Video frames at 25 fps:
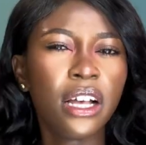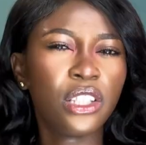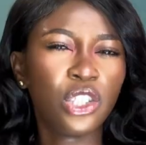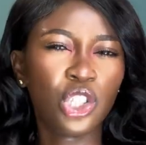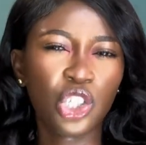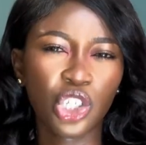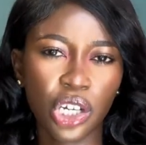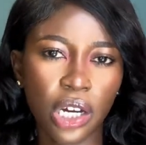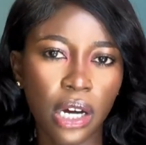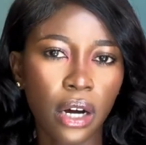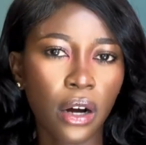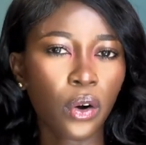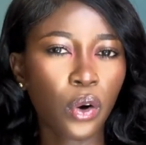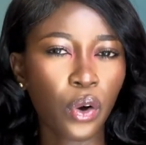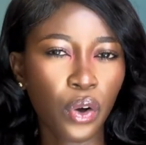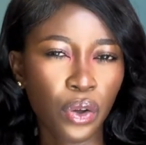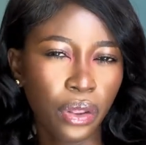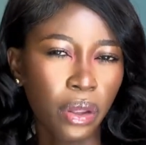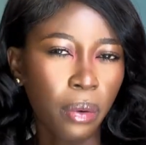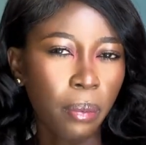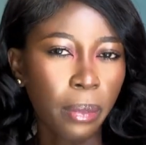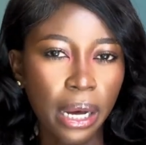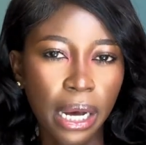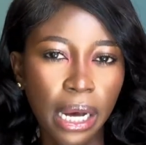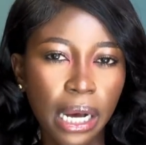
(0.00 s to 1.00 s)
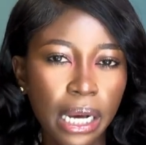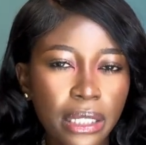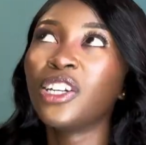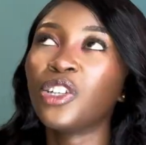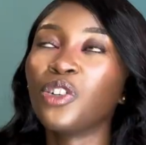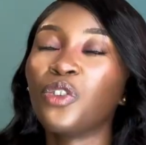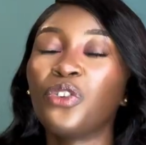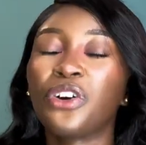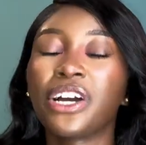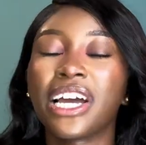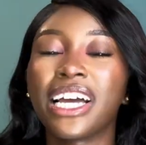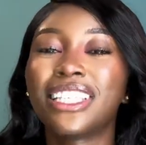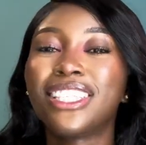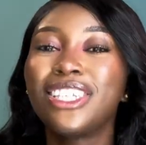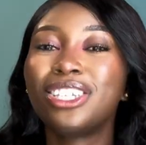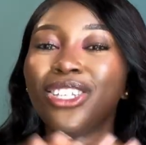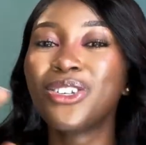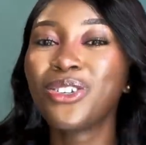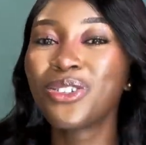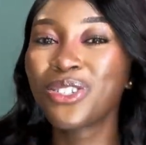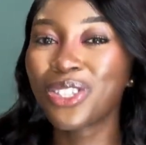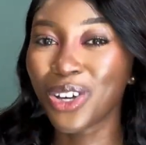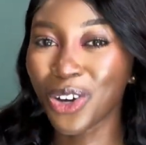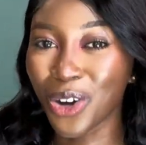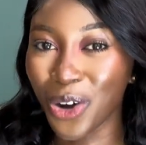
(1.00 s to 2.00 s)
to check out all their bags. Don't forget to
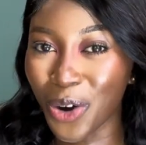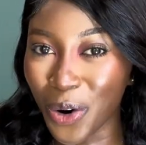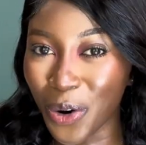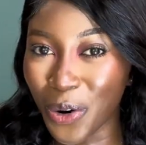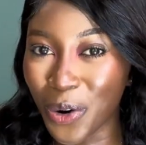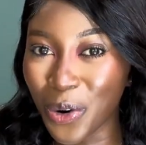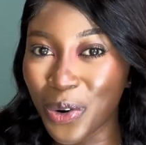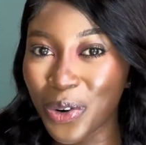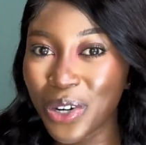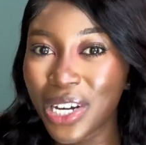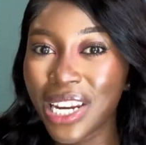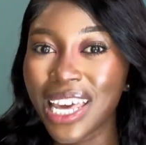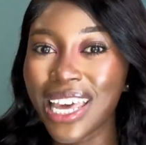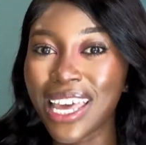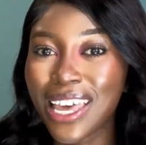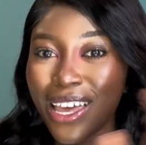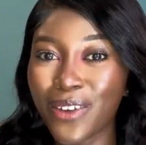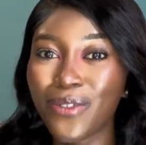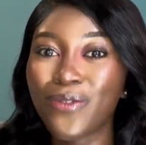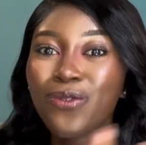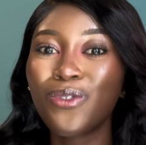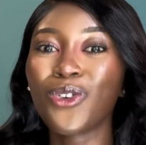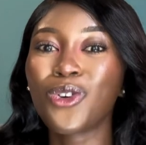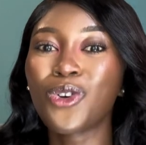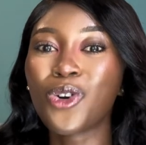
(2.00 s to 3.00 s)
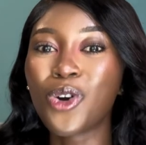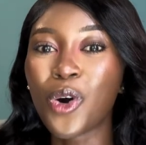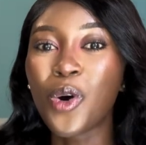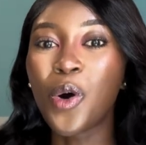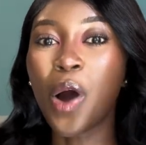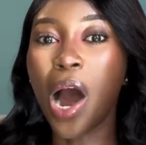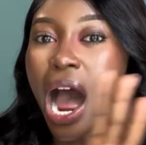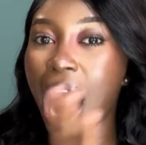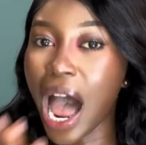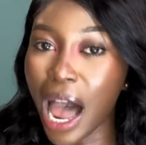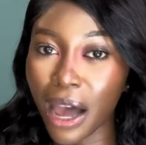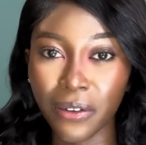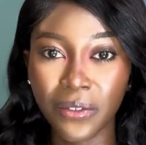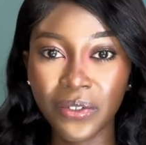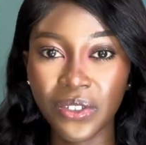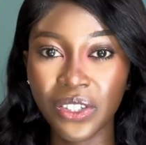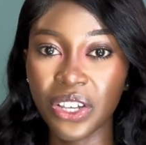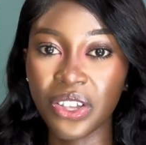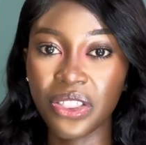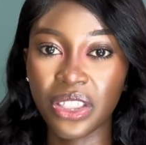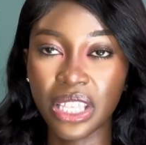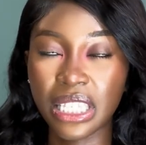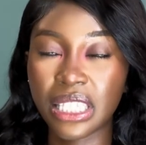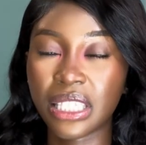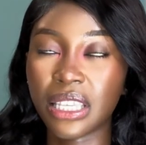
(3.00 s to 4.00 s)
use the code if you go
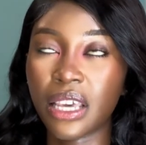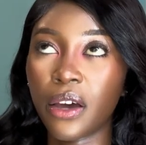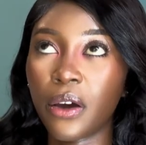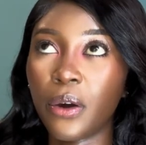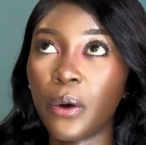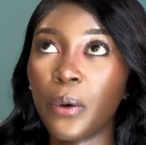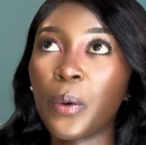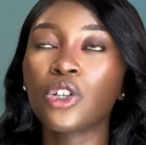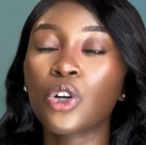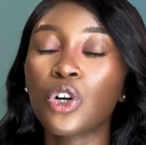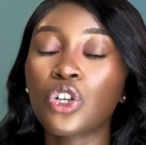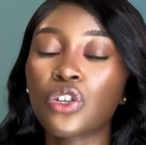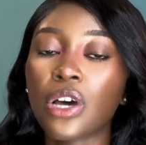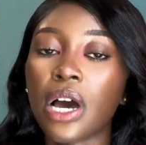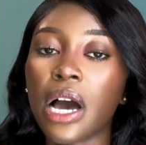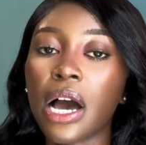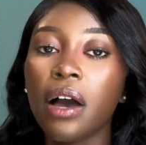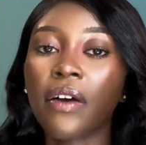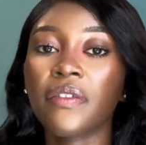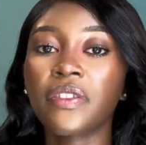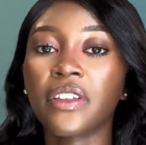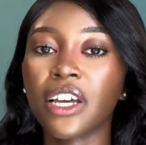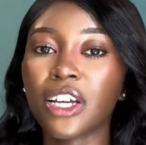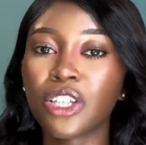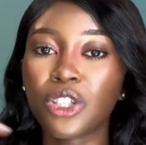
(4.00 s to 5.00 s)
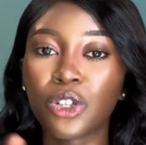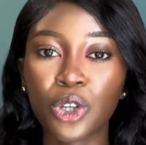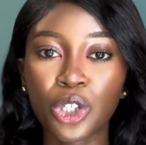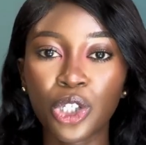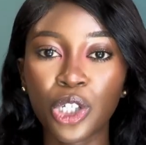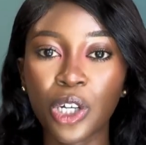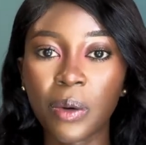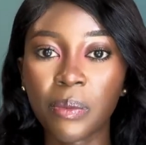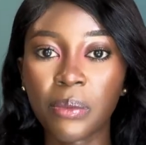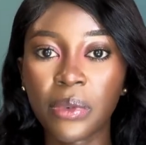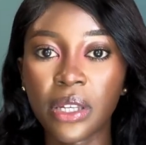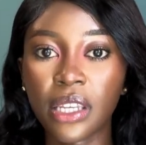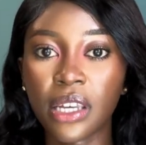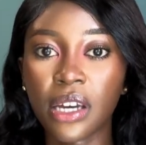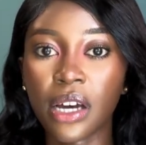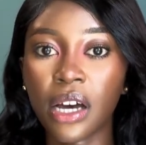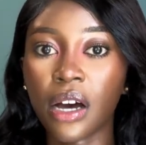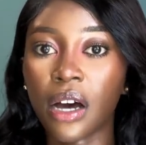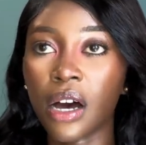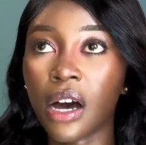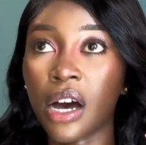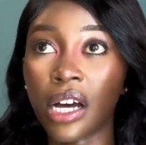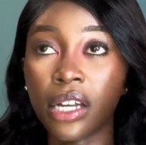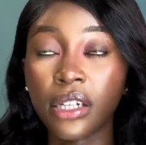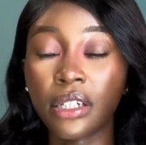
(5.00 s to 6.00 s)
after the sale. Also, I have their social
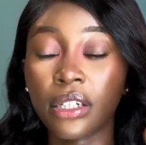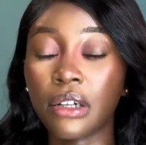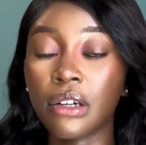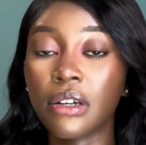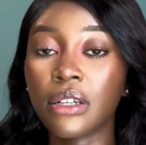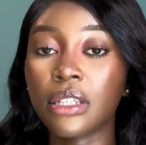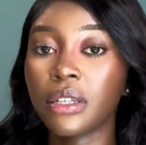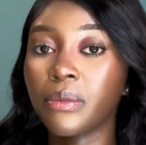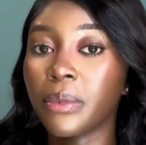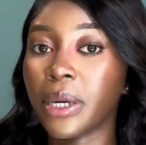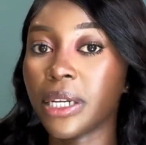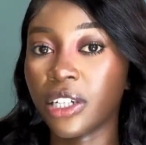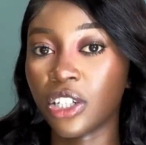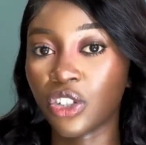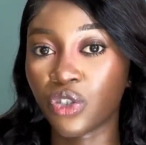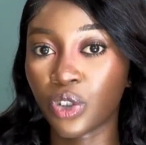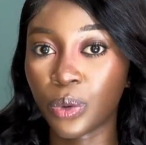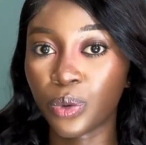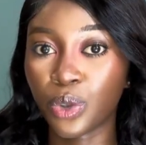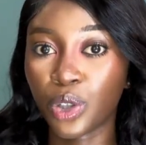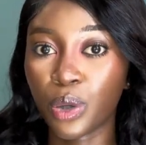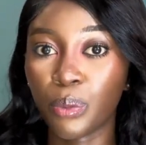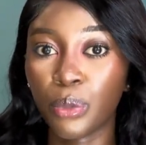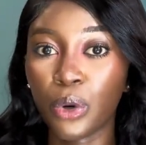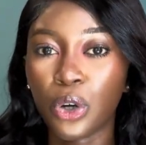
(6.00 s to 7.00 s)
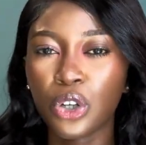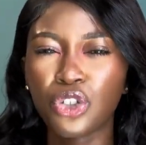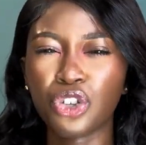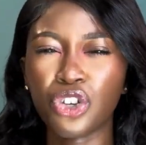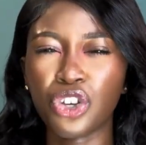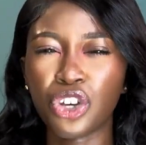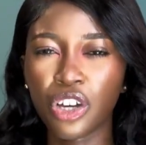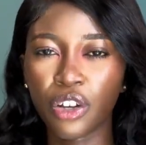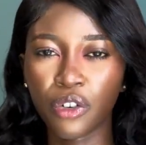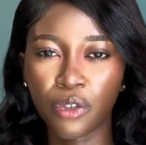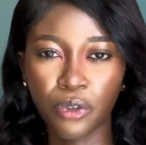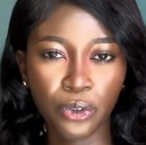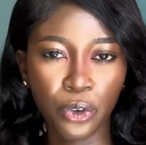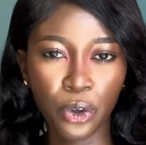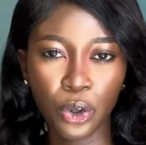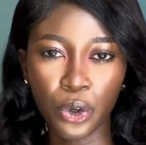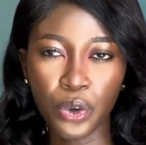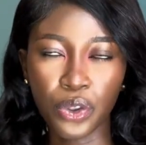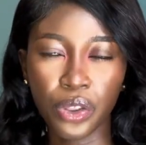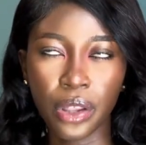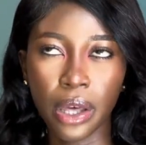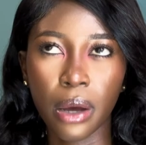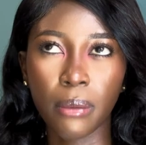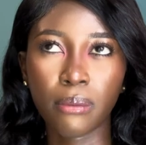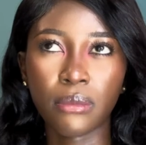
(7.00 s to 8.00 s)
media handles in my description box so you can follow
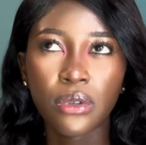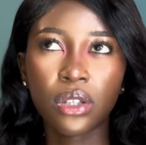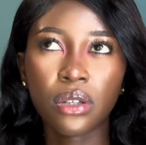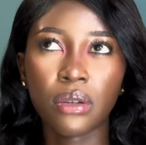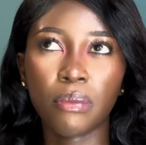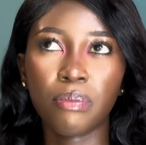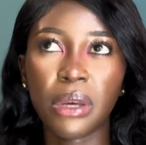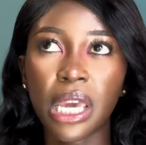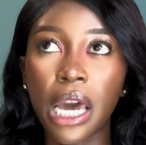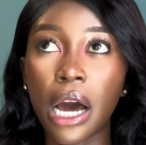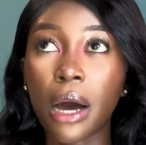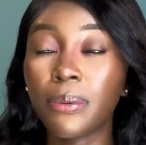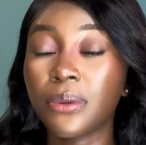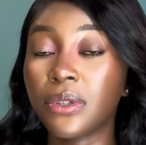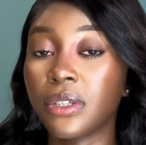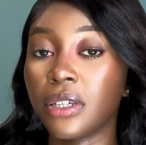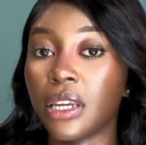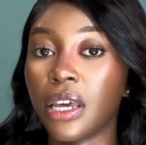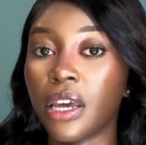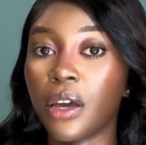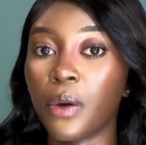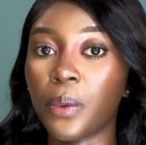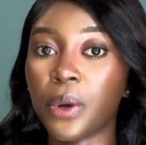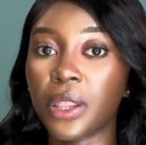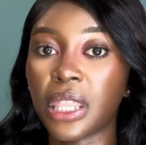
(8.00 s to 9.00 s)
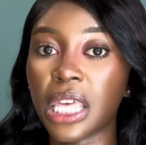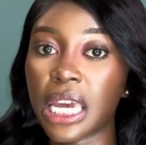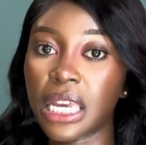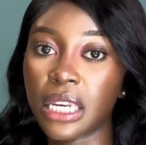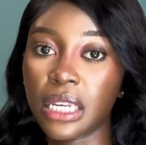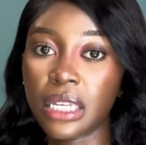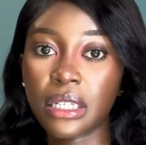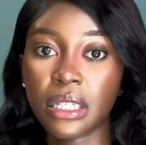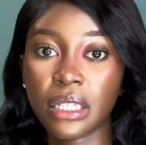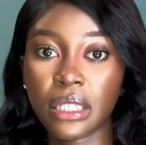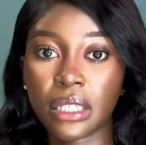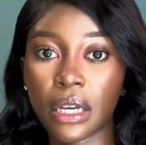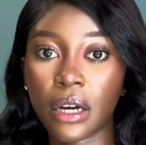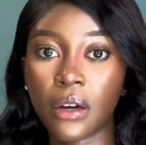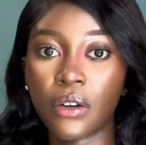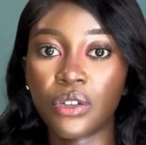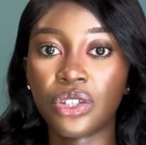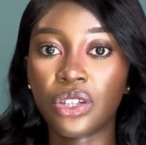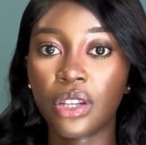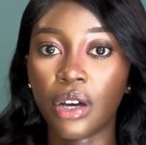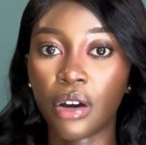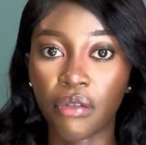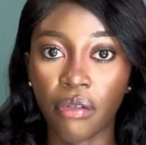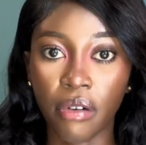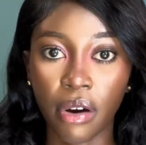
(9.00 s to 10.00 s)
them to be up to date with any discounts they are